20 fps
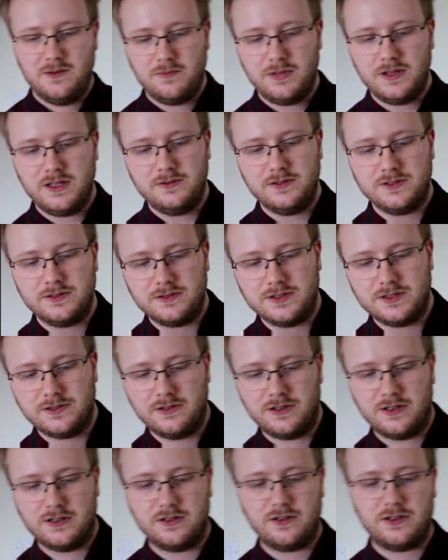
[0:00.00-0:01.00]
but there was
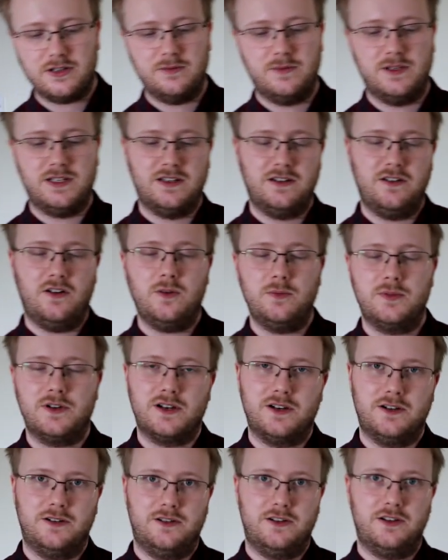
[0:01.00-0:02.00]
also an undocumented
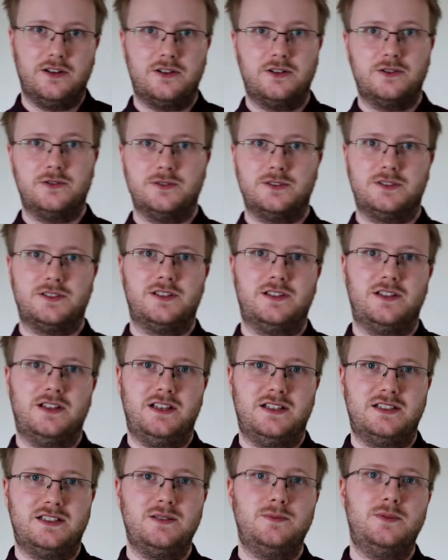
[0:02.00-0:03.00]
opcode that caused
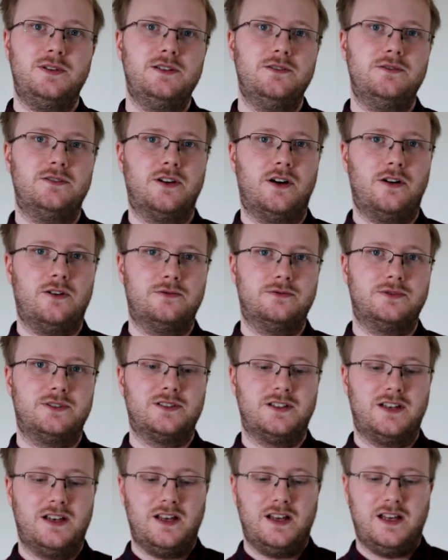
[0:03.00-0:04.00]
the CPU to
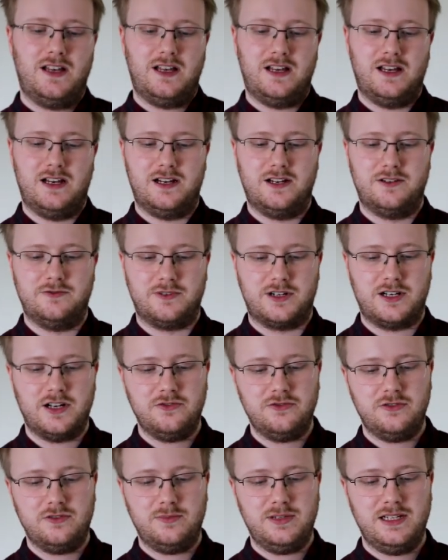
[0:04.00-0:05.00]
halt
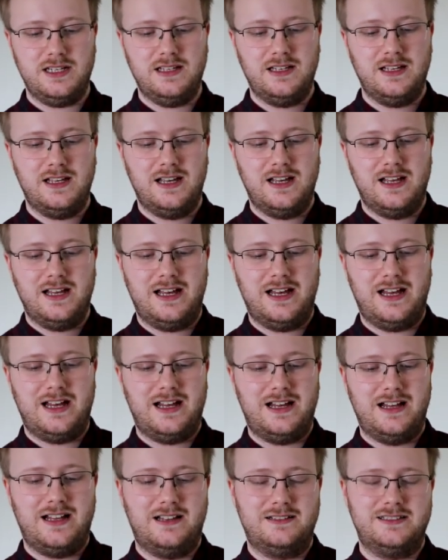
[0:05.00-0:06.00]
unrecoverably
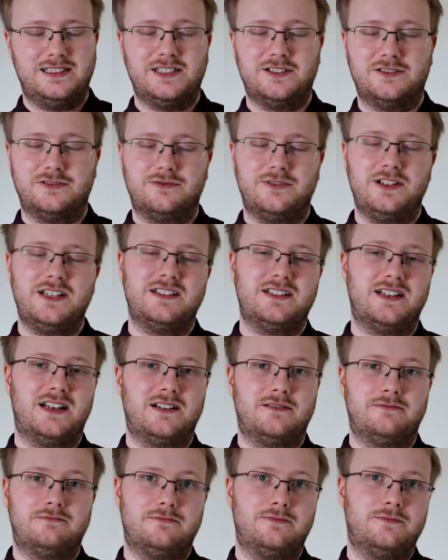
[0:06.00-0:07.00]
until
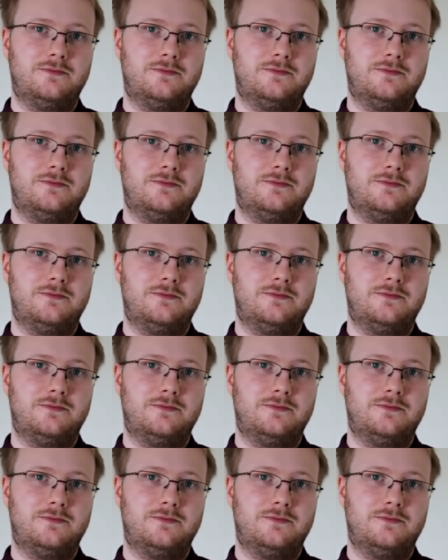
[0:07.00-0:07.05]
reset,